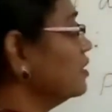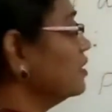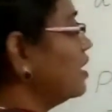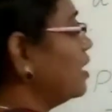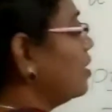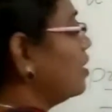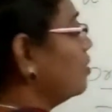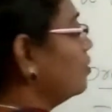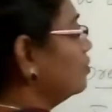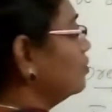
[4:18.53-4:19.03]

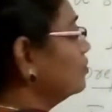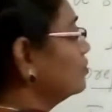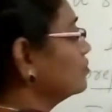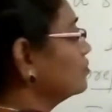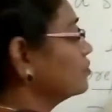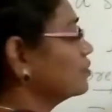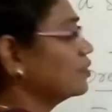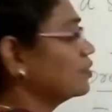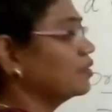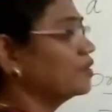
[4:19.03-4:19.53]
now
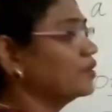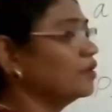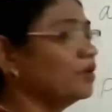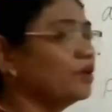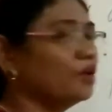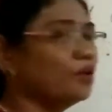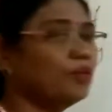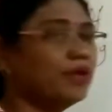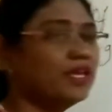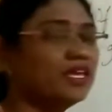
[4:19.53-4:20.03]

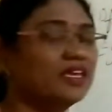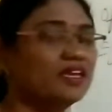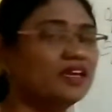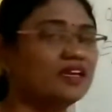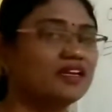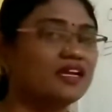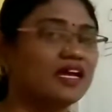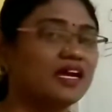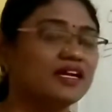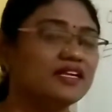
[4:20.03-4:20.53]
we
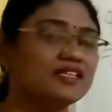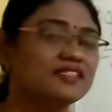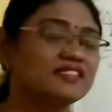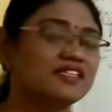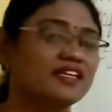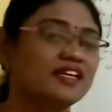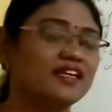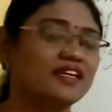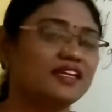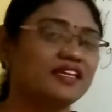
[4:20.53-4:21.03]
can
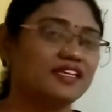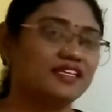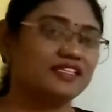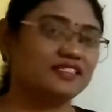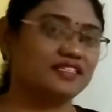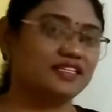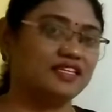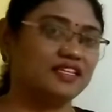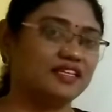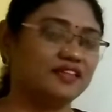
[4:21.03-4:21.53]
understand
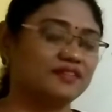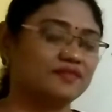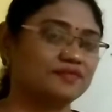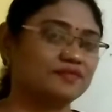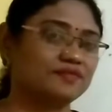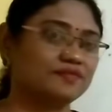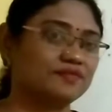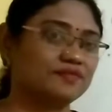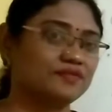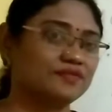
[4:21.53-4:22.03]
easily.
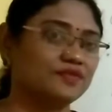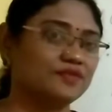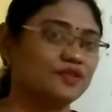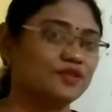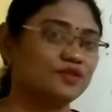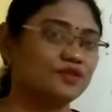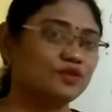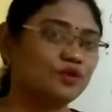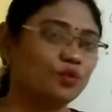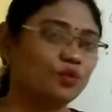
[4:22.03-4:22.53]

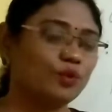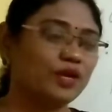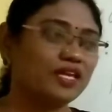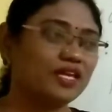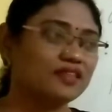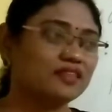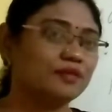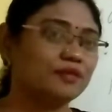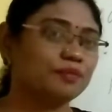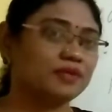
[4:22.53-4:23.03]
So
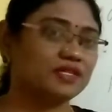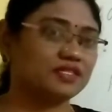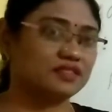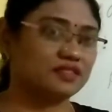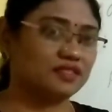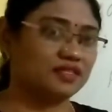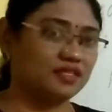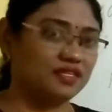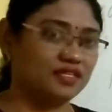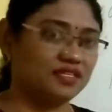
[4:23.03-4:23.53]
where the
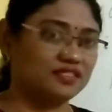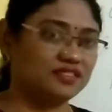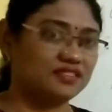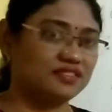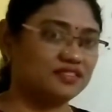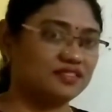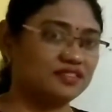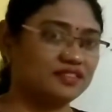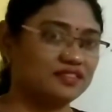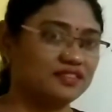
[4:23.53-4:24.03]
person
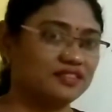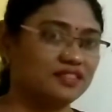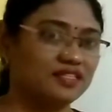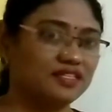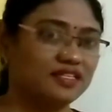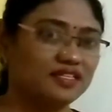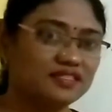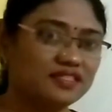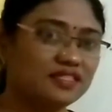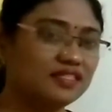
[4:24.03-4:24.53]
is.
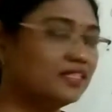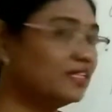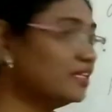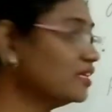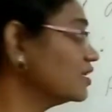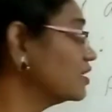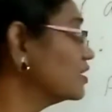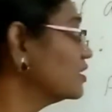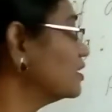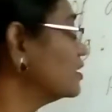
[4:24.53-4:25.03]
Isn't
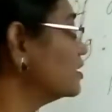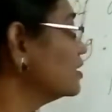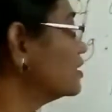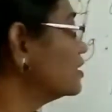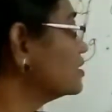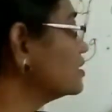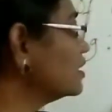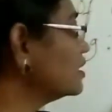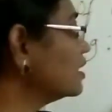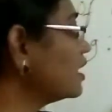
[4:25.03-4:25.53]
it?
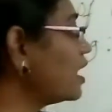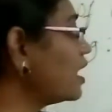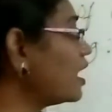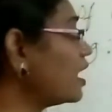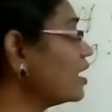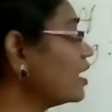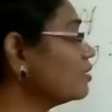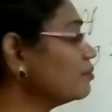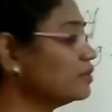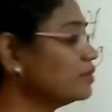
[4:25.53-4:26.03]
See,
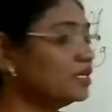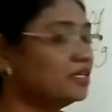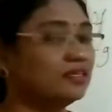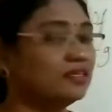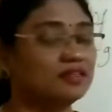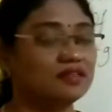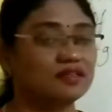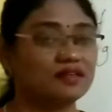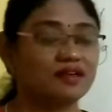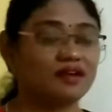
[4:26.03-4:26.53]
I'm
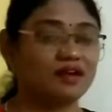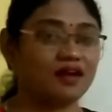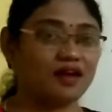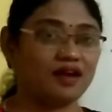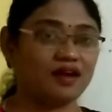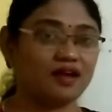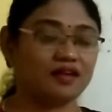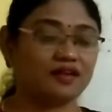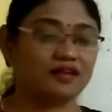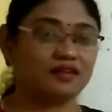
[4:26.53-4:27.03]
in
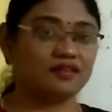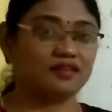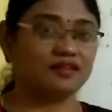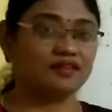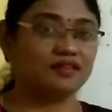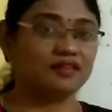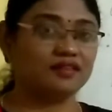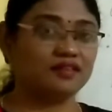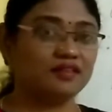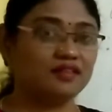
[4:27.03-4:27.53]
car.
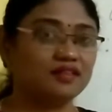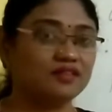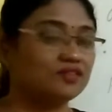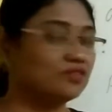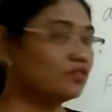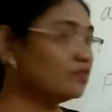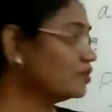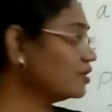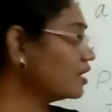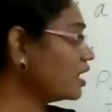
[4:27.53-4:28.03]

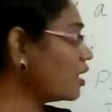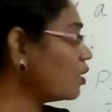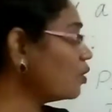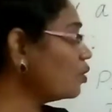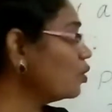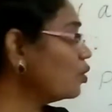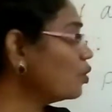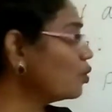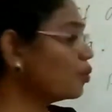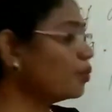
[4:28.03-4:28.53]
So
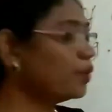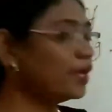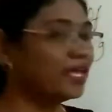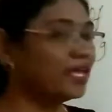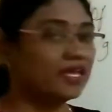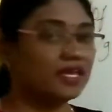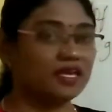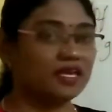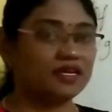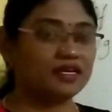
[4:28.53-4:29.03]
now
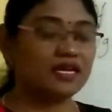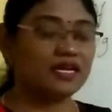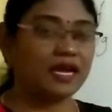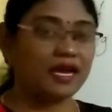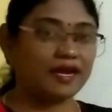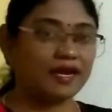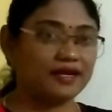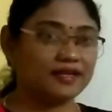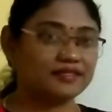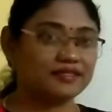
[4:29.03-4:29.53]
we can
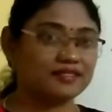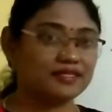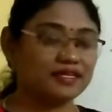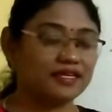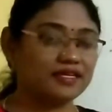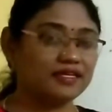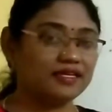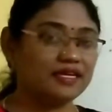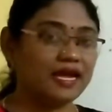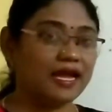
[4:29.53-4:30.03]

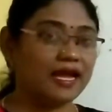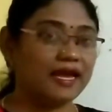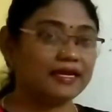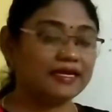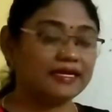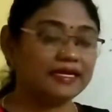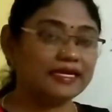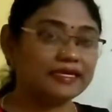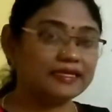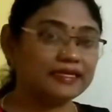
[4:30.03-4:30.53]
understand
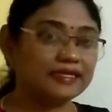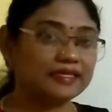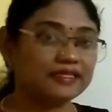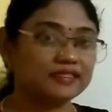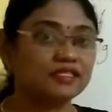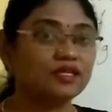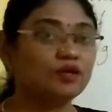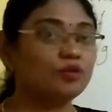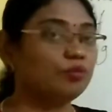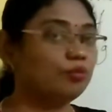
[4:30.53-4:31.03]
and it
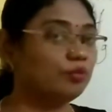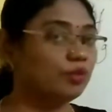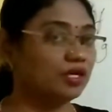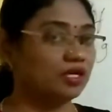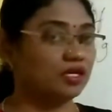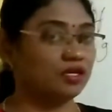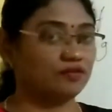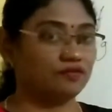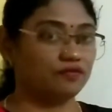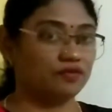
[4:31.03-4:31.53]
is
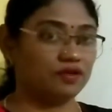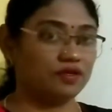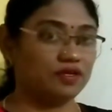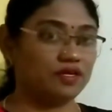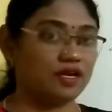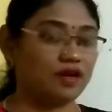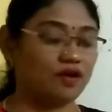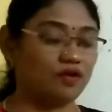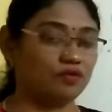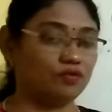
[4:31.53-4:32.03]
meaningful
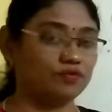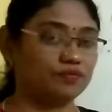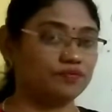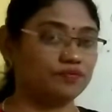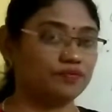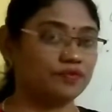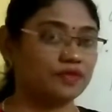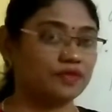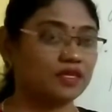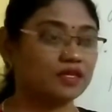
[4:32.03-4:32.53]
now.
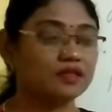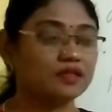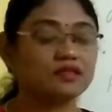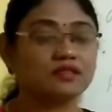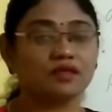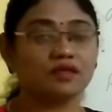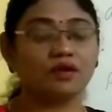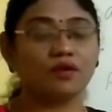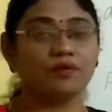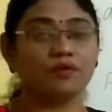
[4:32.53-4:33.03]

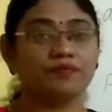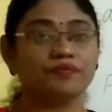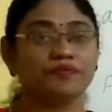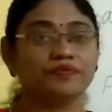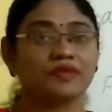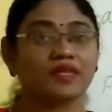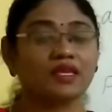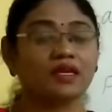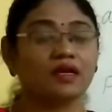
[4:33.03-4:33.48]
So